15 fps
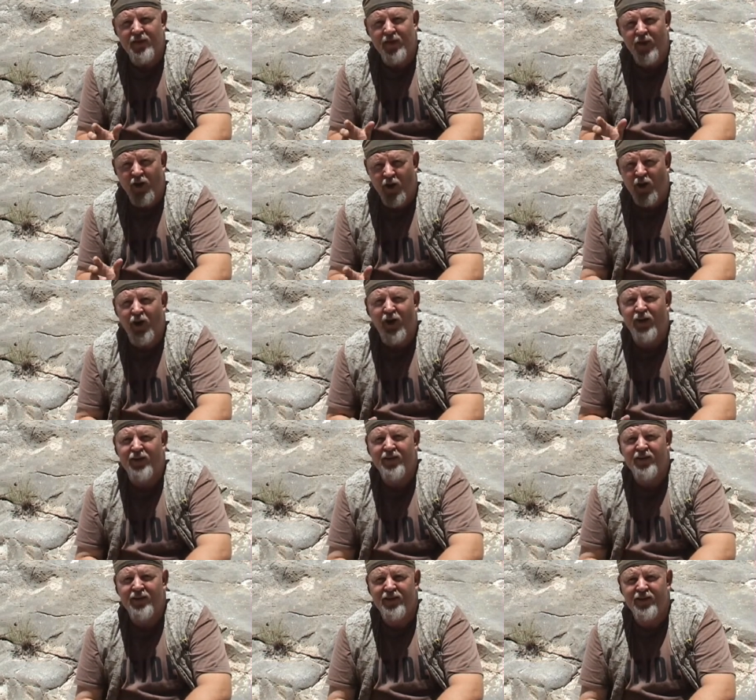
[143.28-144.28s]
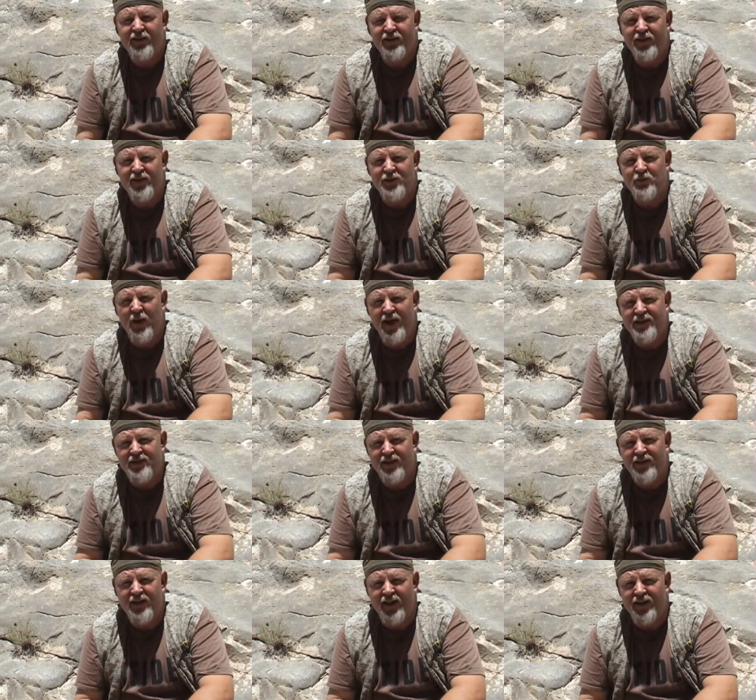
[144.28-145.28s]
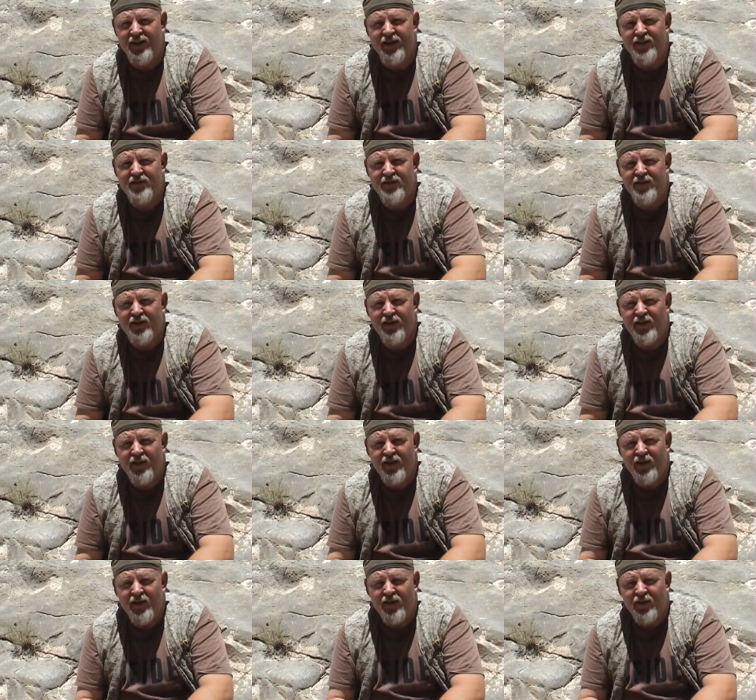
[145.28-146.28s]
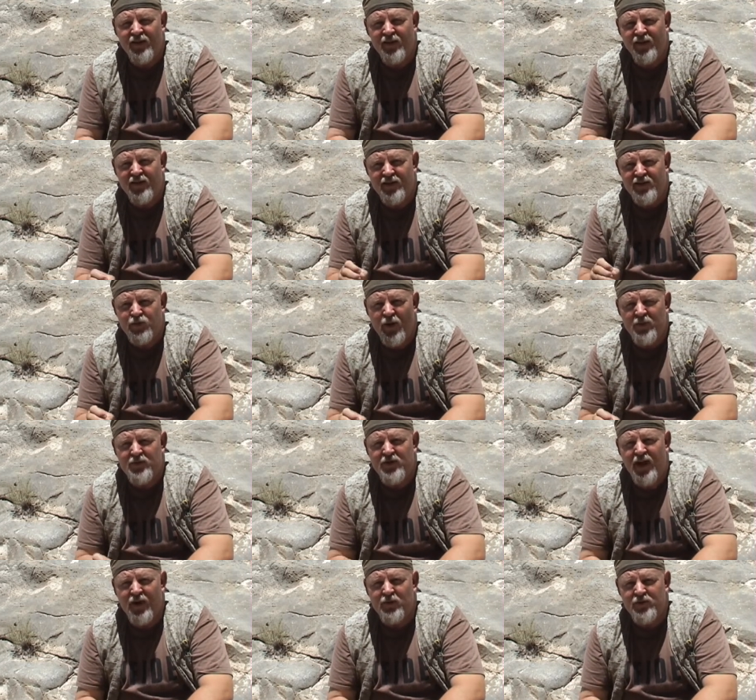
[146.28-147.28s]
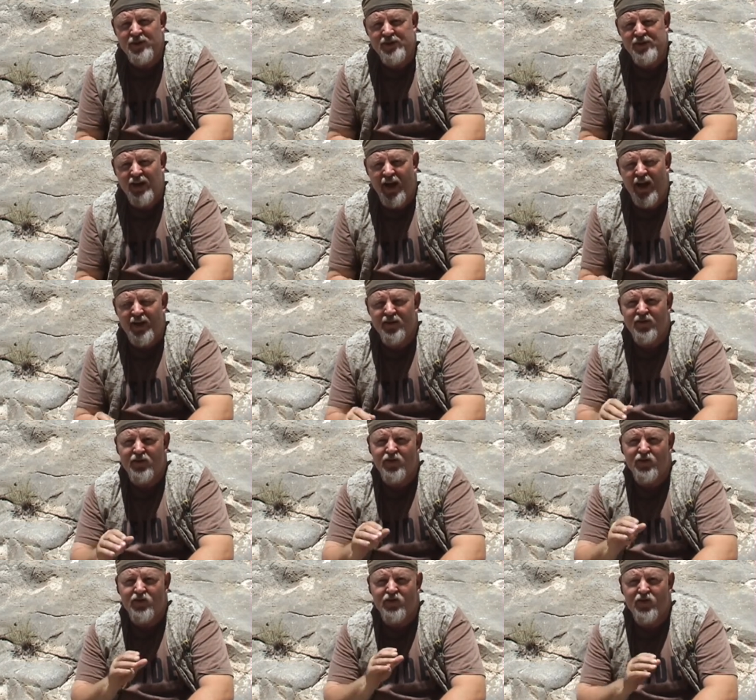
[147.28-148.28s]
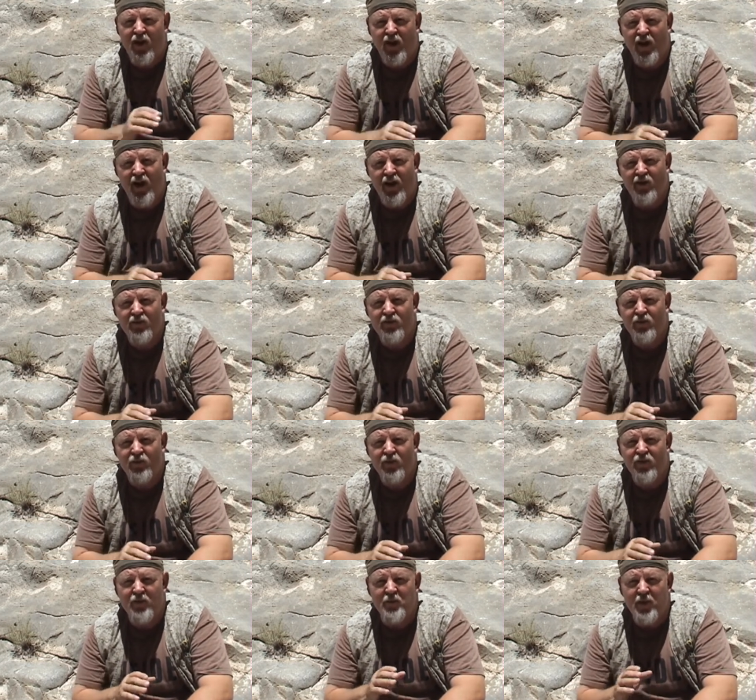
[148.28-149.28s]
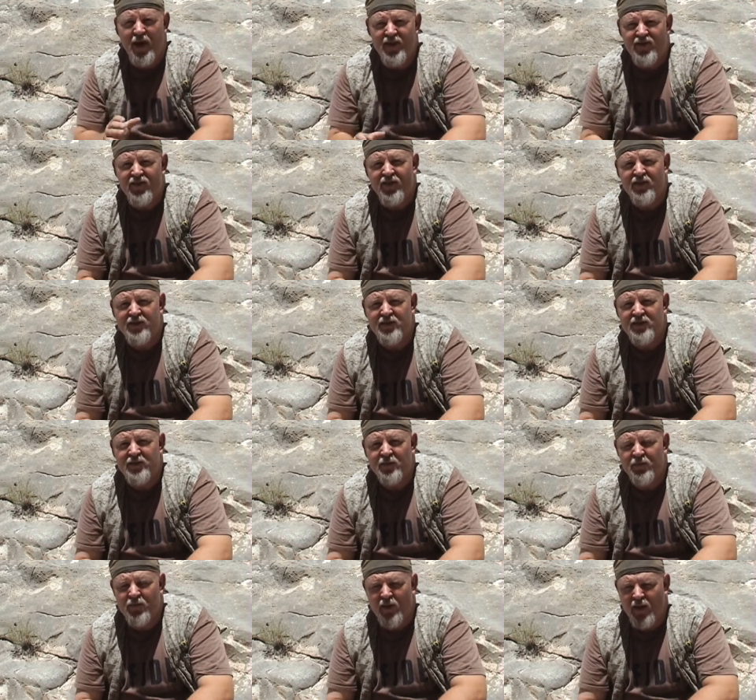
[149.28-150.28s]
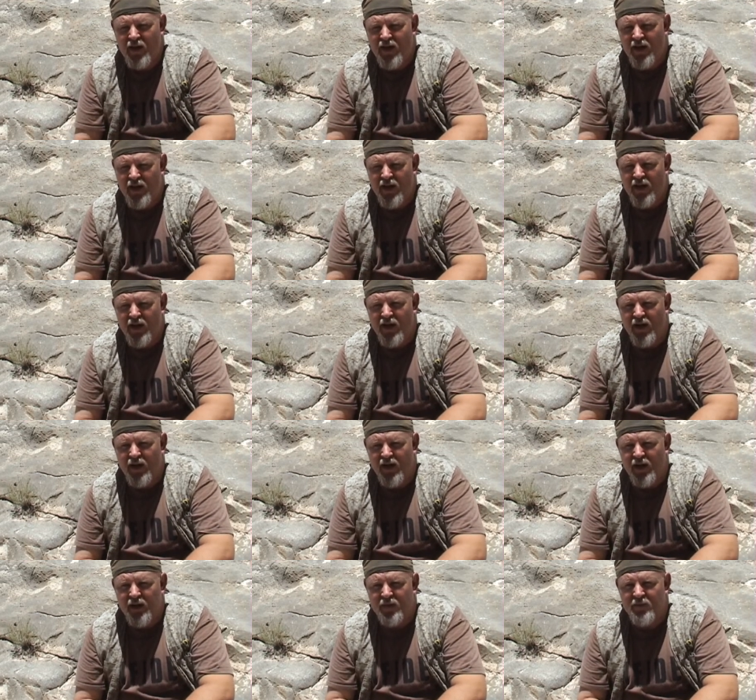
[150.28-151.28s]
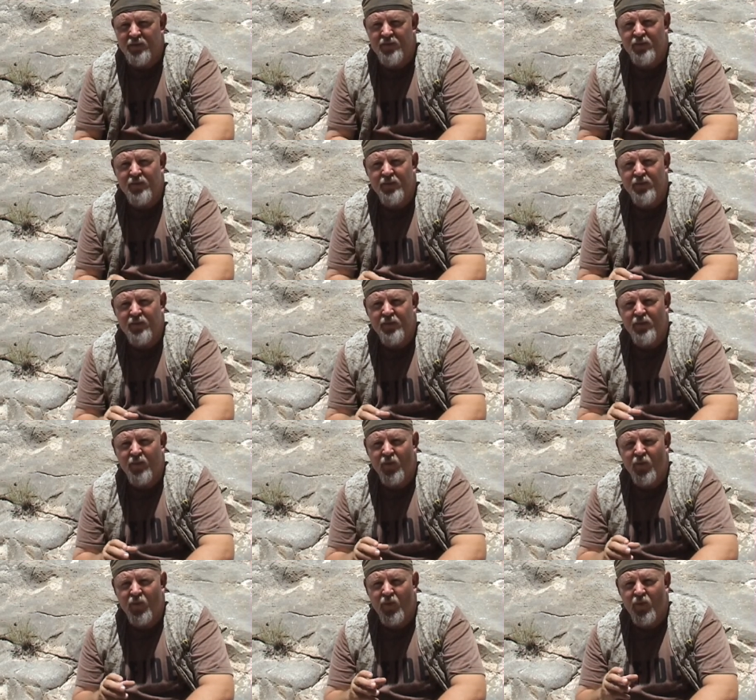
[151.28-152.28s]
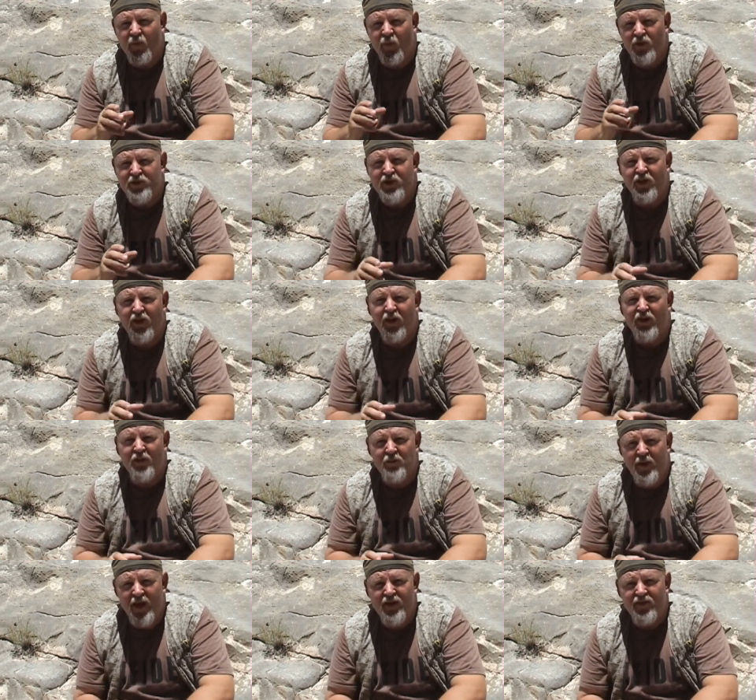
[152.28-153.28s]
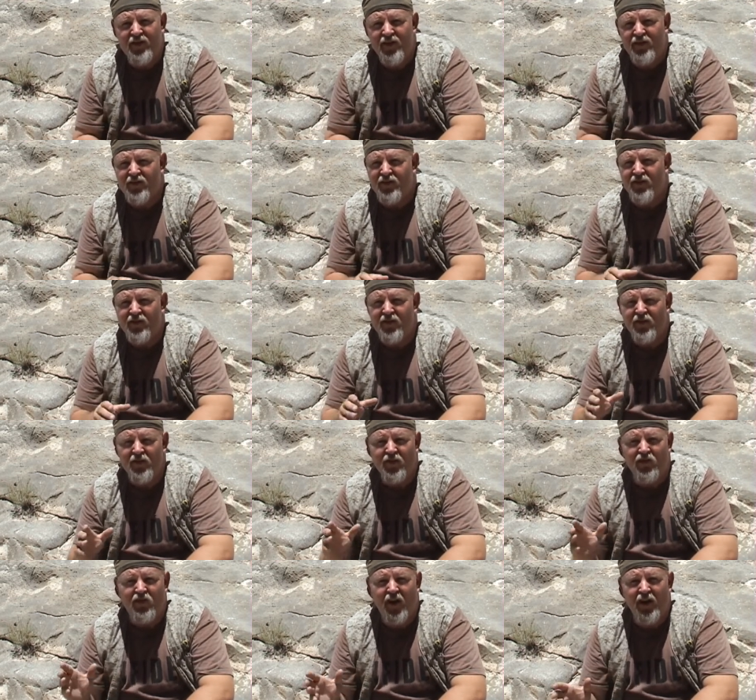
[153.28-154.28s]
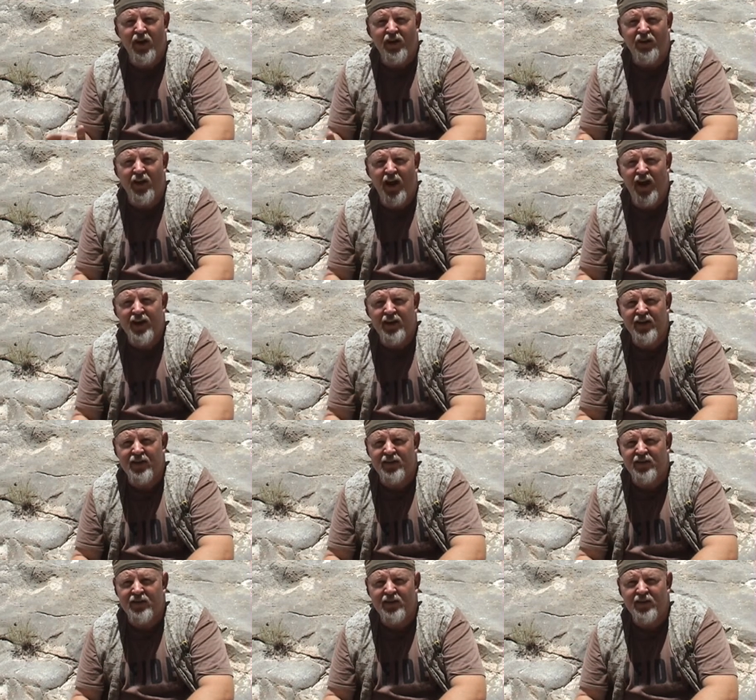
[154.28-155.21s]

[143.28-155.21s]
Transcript: learn these basic techniques. This website was designed to start out with the basics. Uh, once you learn the basics, you'll start to get an idea